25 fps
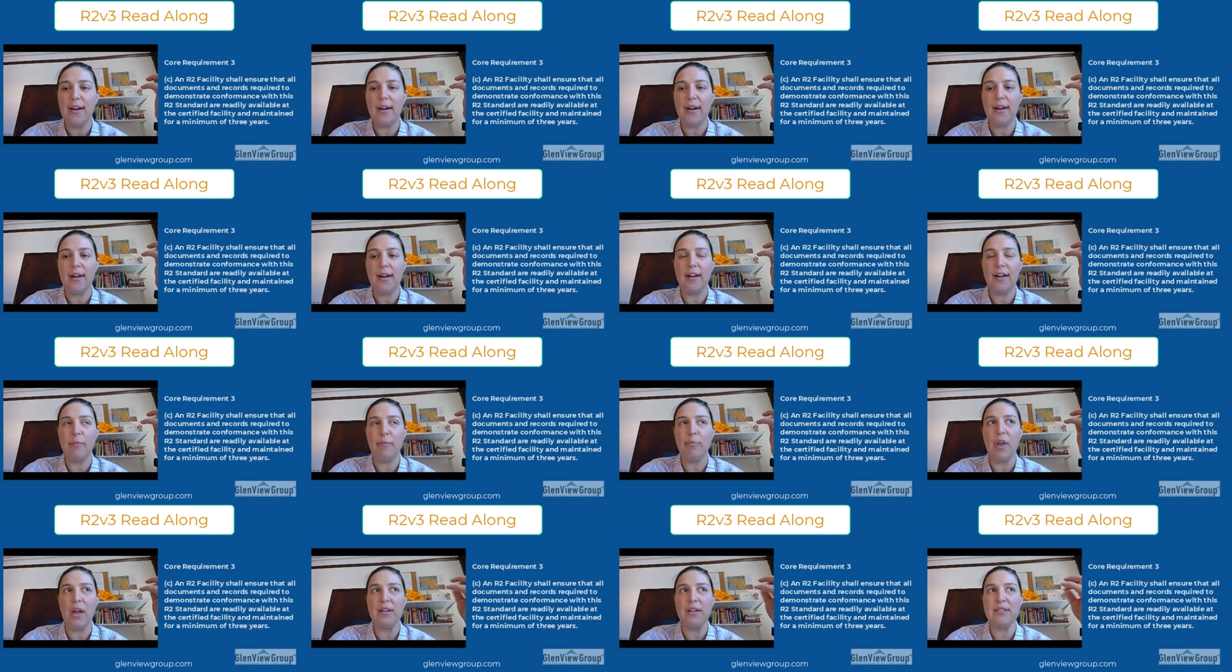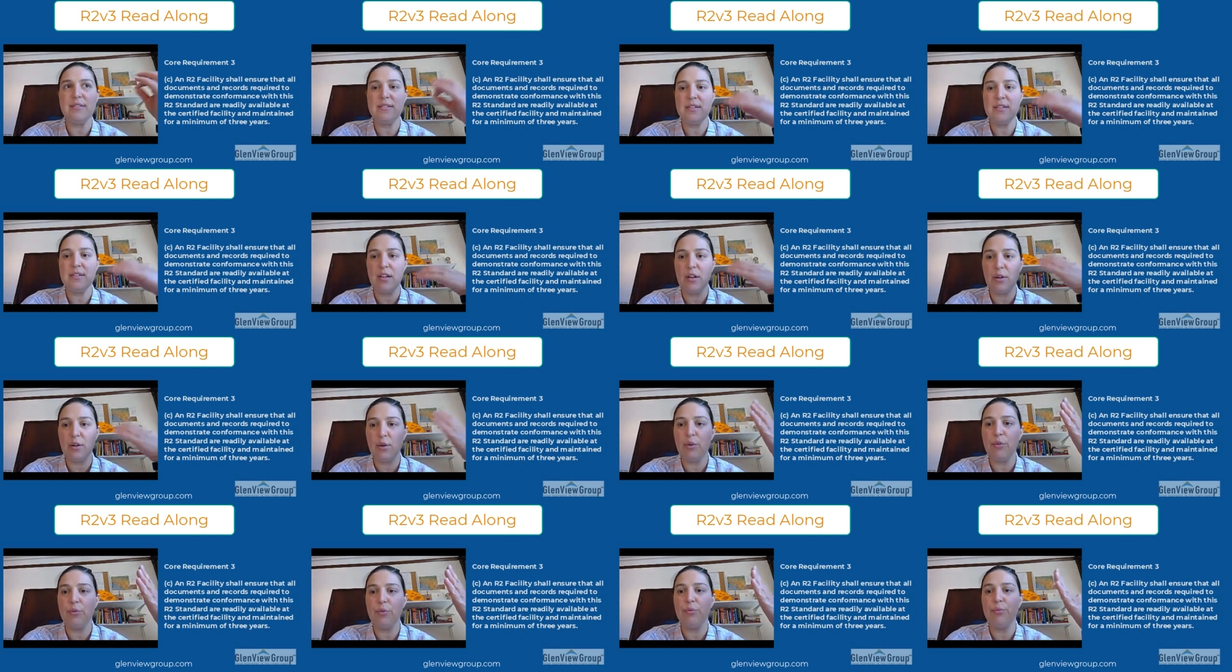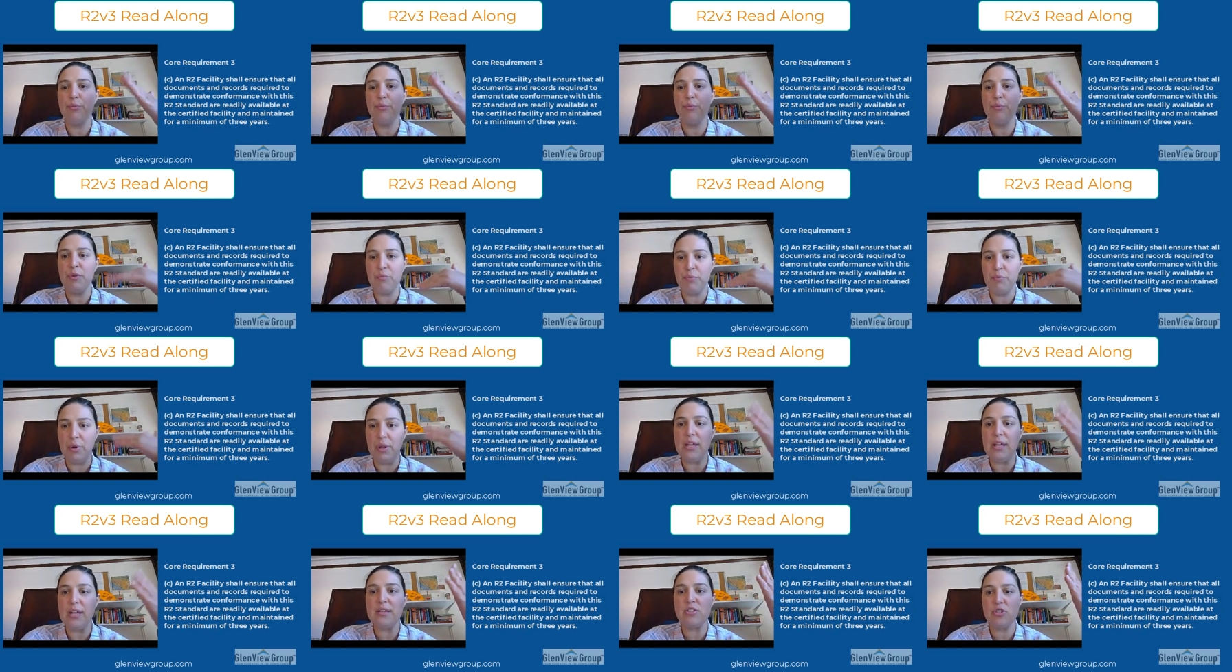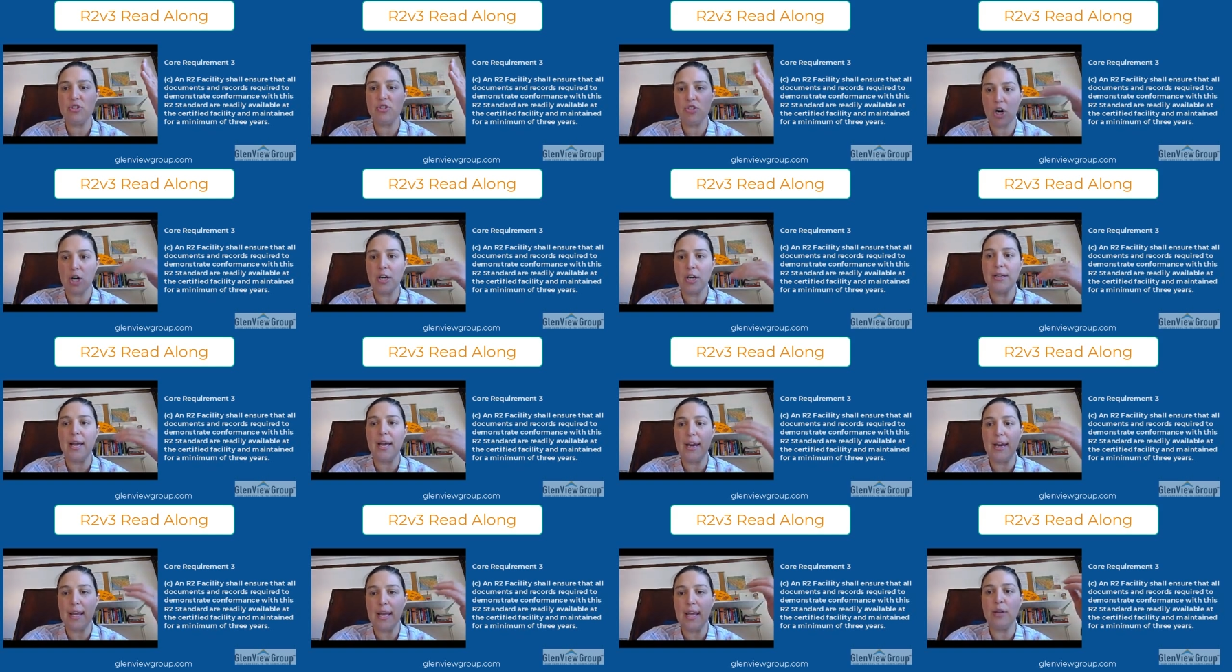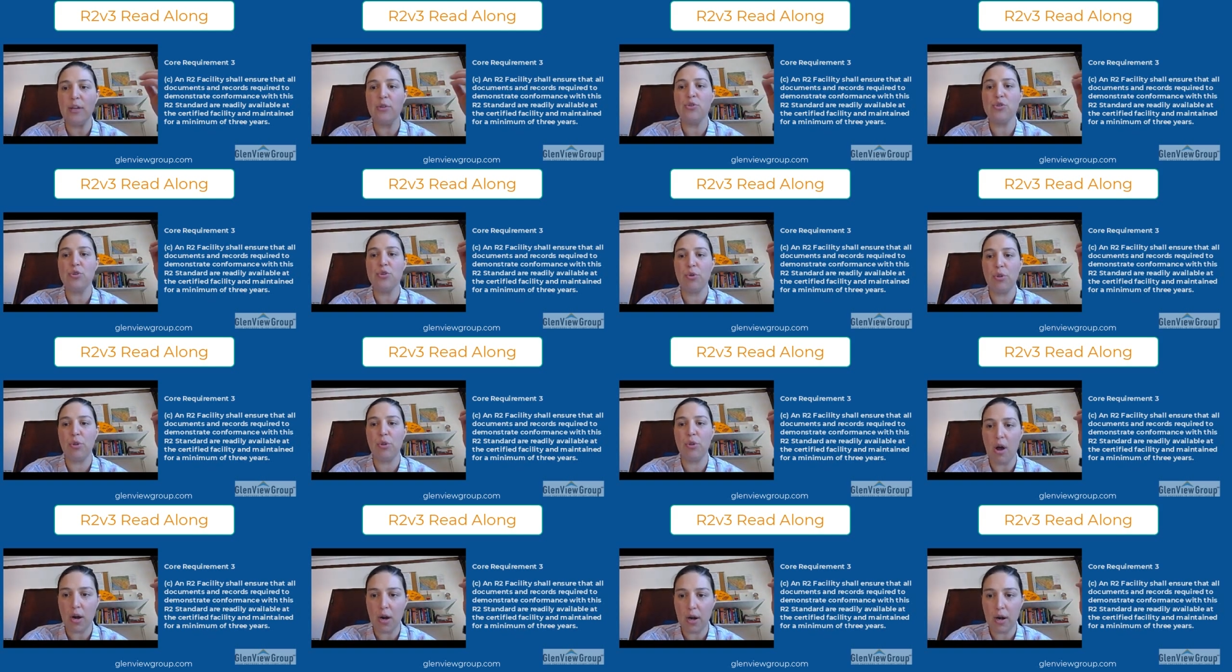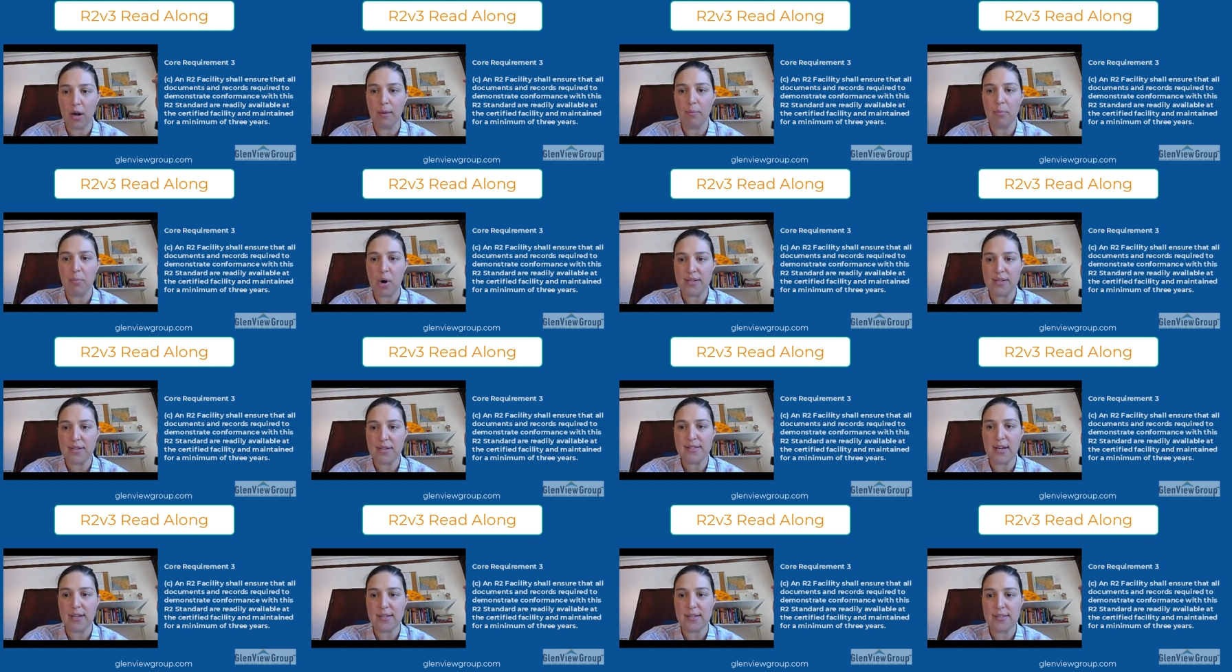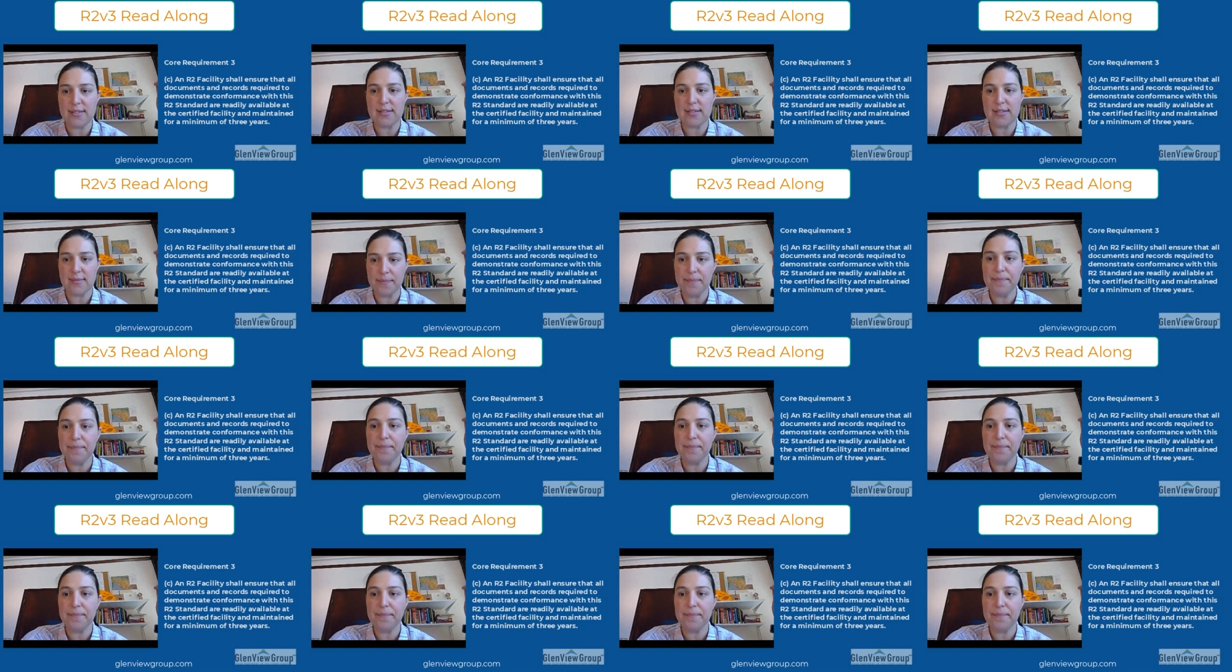until we really start getting into the auditing process.